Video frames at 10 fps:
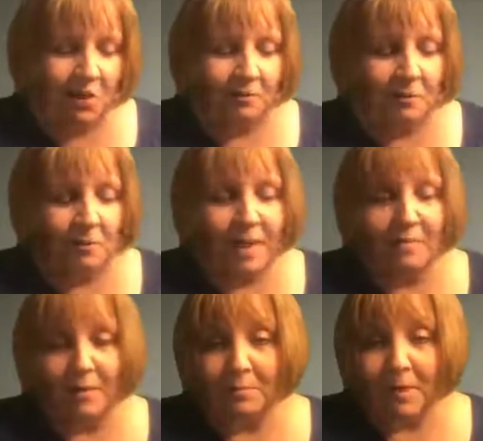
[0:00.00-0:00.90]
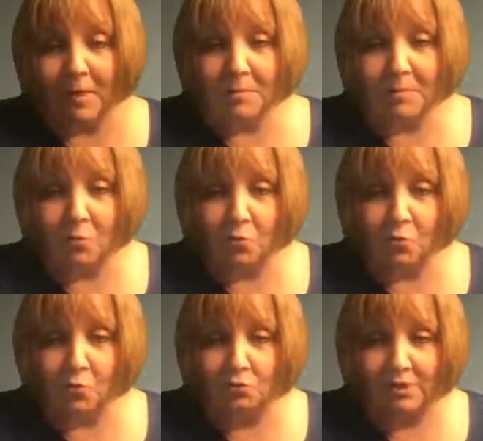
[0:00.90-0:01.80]
Oh well, maybe more
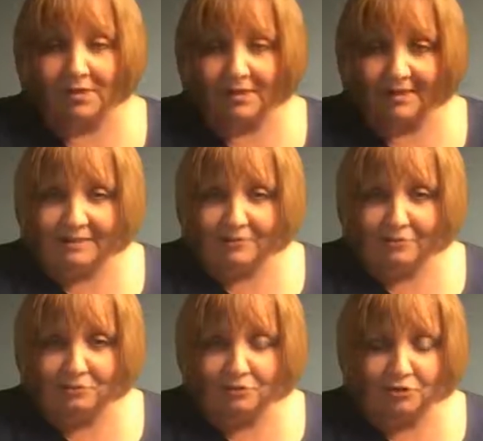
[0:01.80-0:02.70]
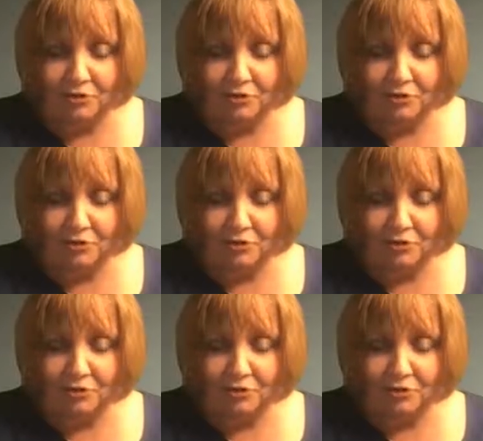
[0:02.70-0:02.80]
horses in the future.